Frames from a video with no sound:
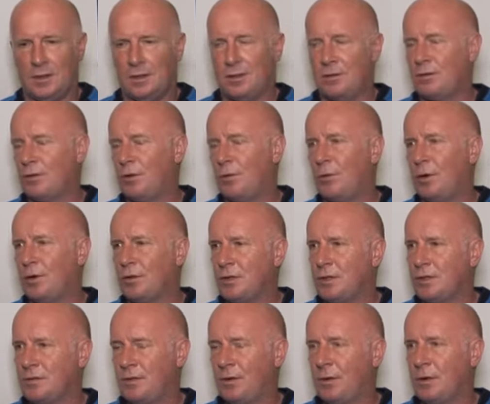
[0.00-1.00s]
throw
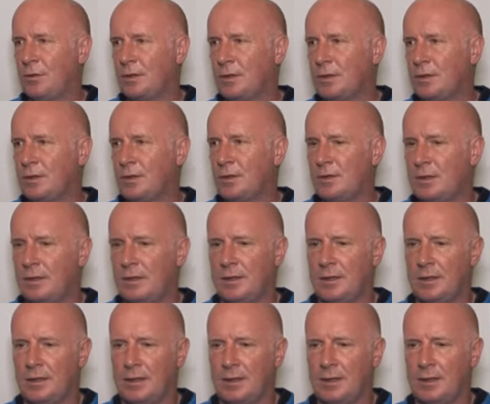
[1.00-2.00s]
bodies forward
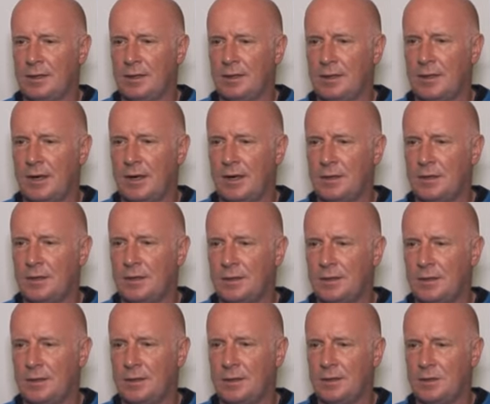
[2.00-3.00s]
and, and, and trying
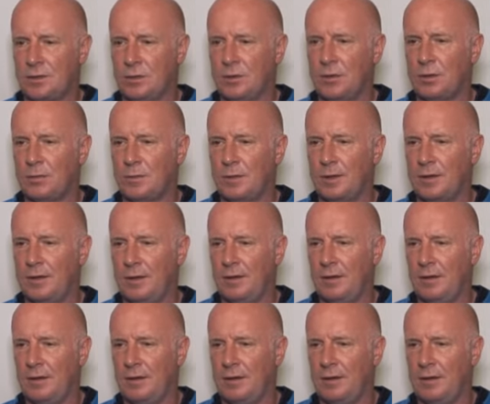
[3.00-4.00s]
to score, but
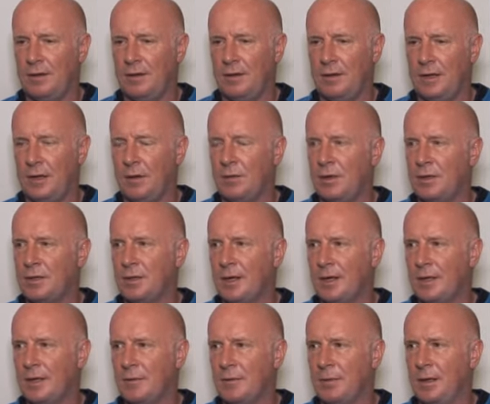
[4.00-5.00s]
they, they, they counter
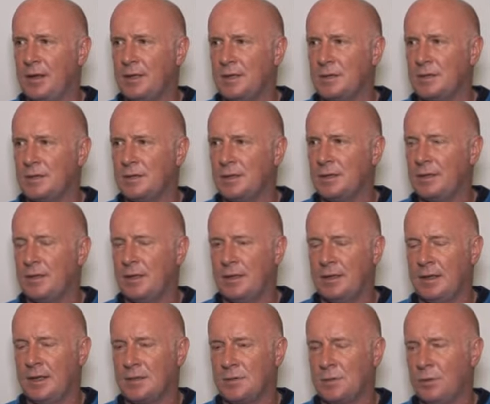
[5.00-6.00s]
attack at pace, and,
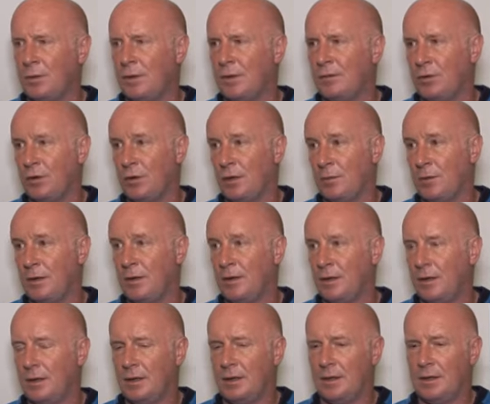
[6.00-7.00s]
and that's what we've got to be
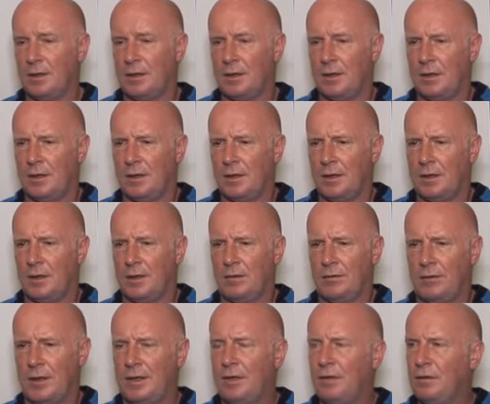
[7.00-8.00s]

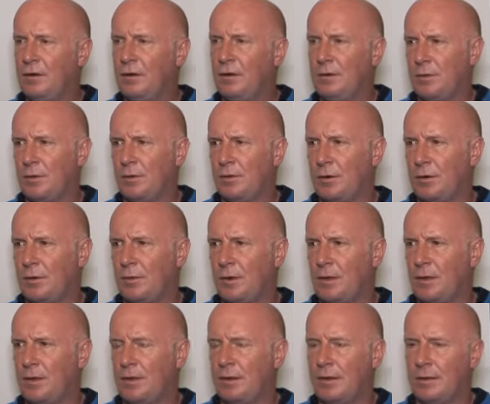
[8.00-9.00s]
ready for. We've got to
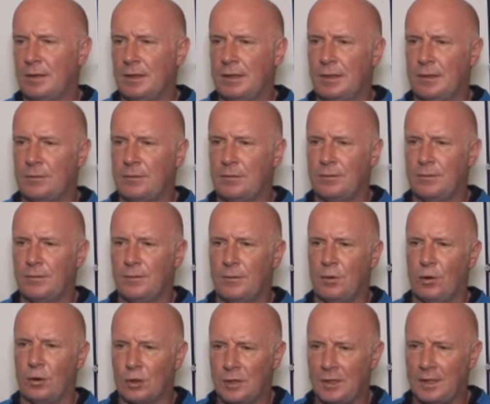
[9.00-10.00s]
be um,
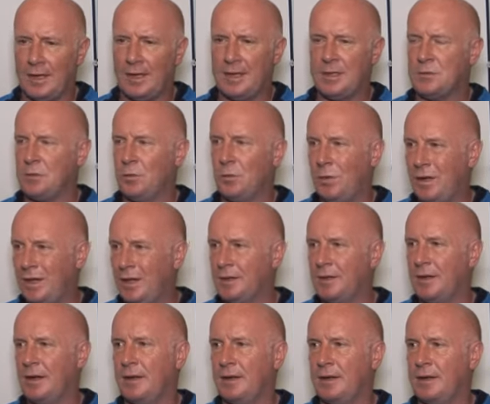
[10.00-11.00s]
organised when we're
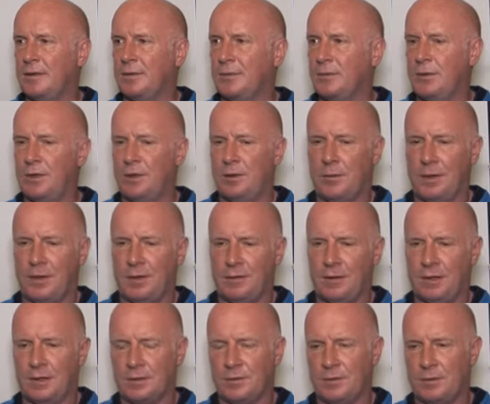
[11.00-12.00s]
attacking. One of the big
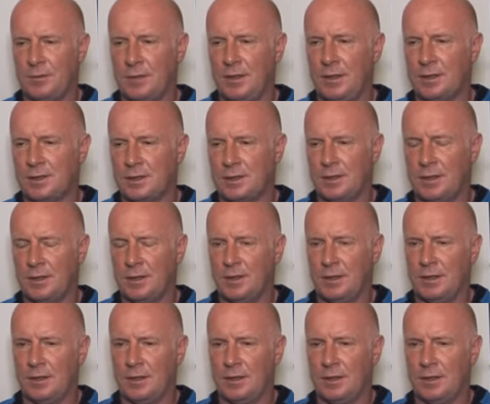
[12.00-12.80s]
things for me is that